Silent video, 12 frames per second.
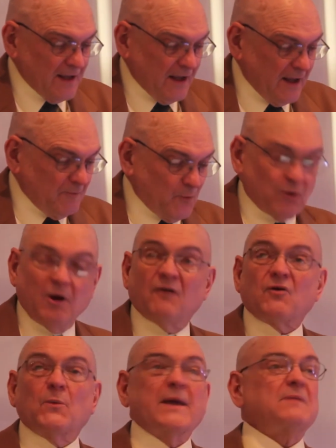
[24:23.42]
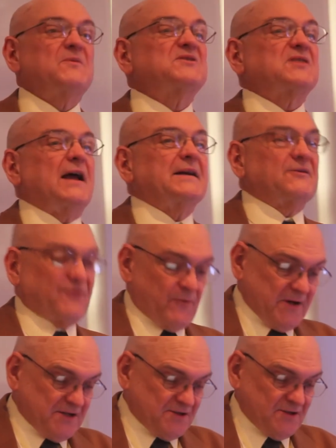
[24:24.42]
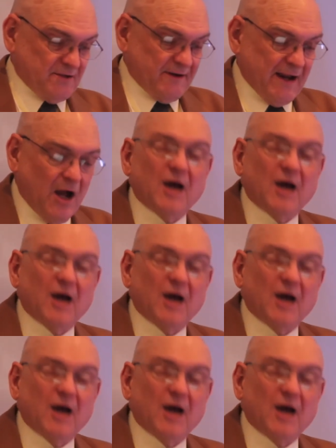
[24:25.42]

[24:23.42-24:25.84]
Uh, moreover, we can be cited for reasons that are